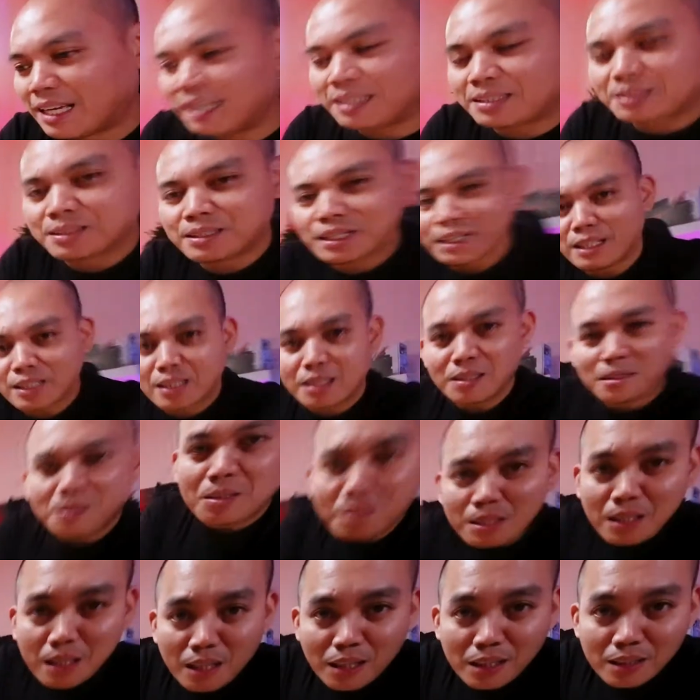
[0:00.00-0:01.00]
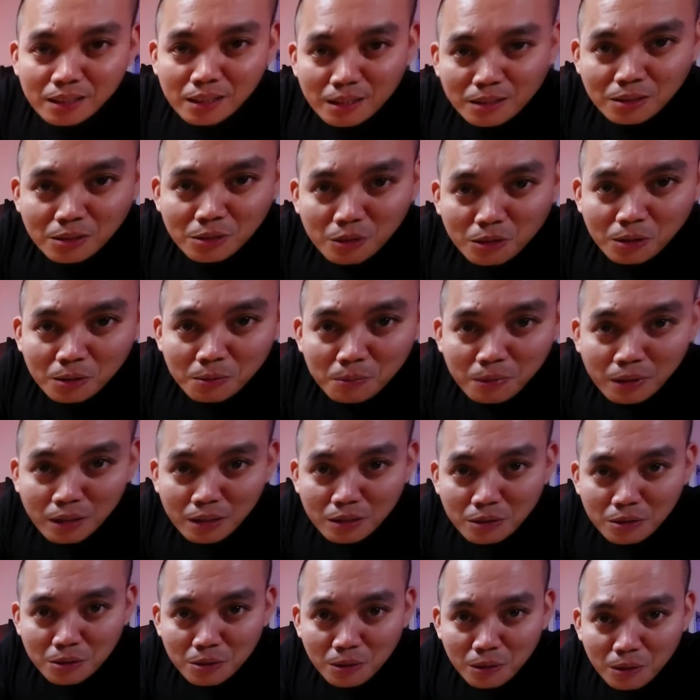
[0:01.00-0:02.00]
And I can say na
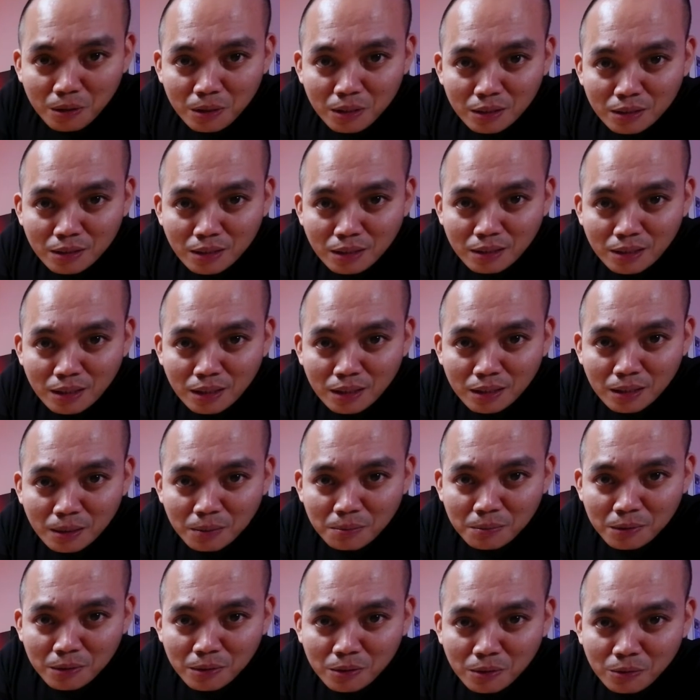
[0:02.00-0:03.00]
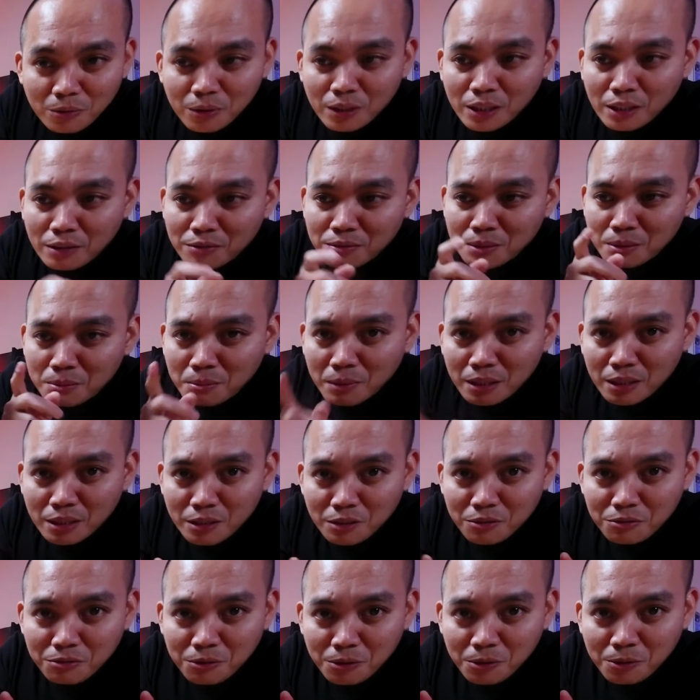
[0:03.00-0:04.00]
sobrang solid na setup nito. We have the
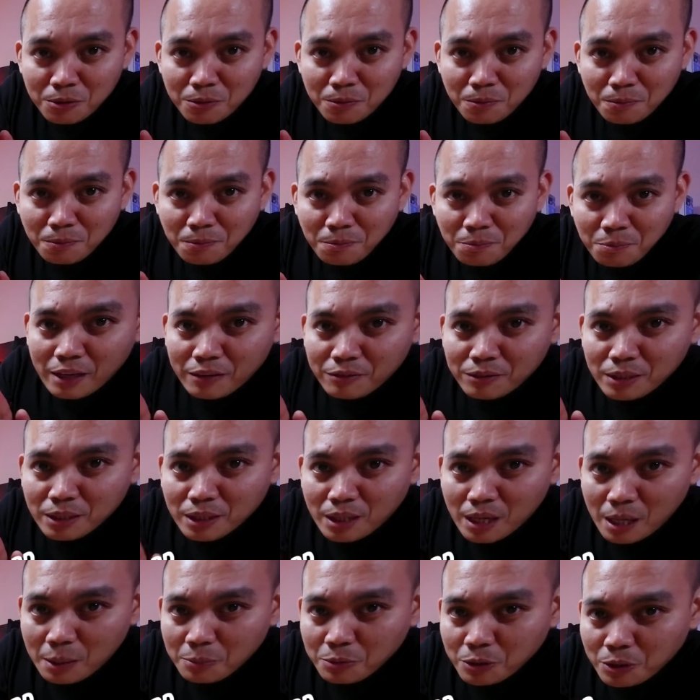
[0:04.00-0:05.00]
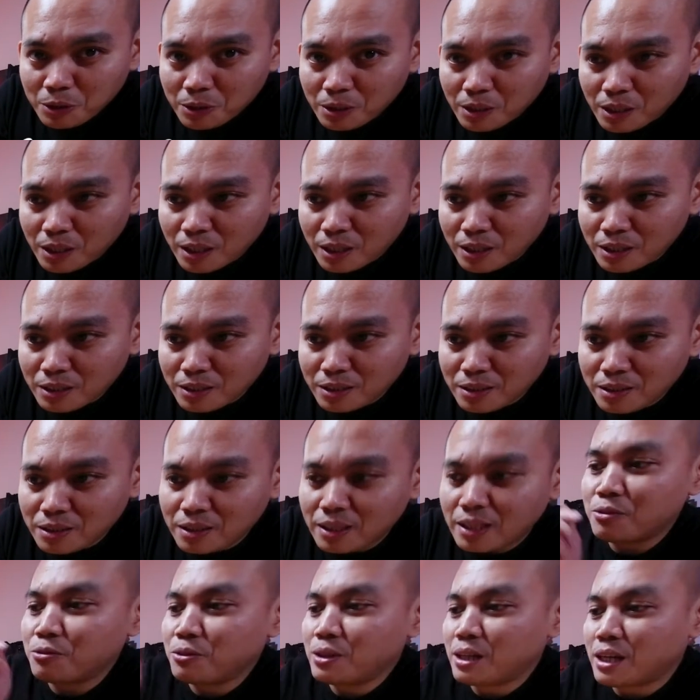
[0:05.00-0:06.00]
microphone, we have the capture card,
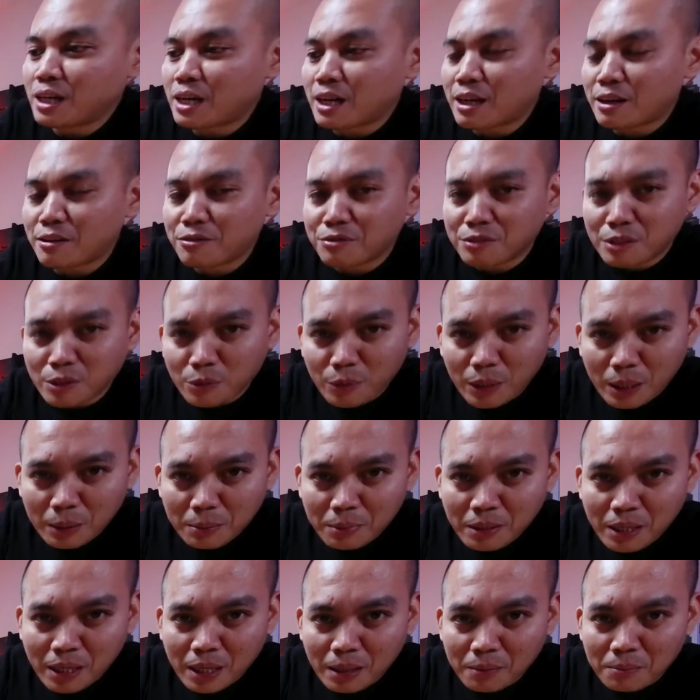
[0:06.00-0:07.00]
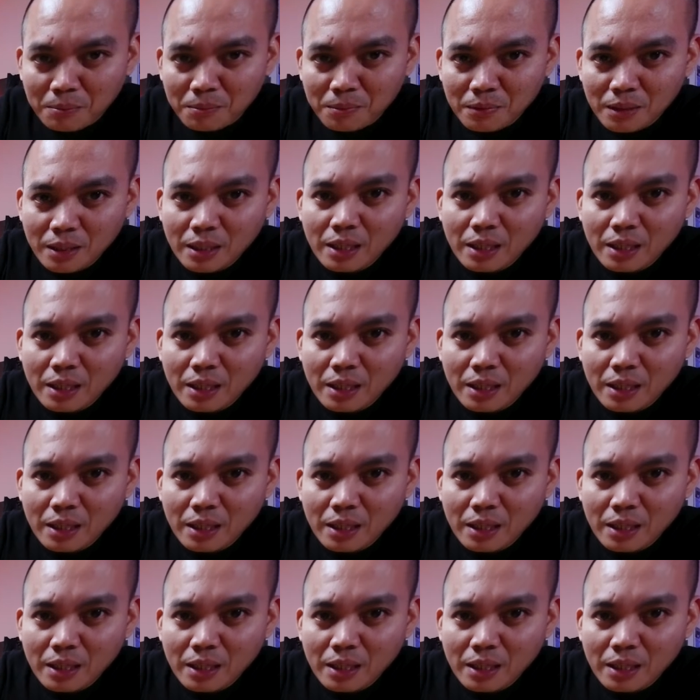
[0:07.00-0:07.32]
and we have the webcam.